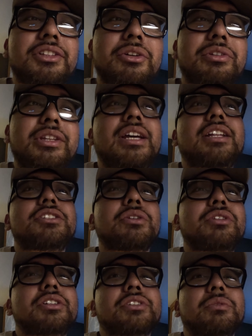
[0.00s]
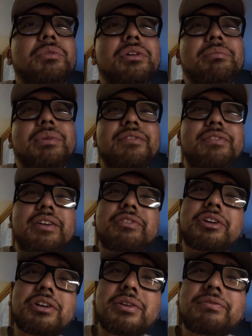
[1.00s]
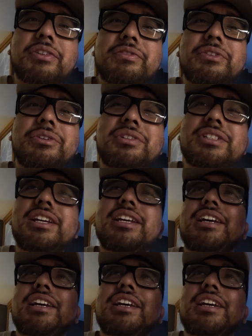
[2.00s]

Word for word: know that donuts are one of my favorite comfort foods,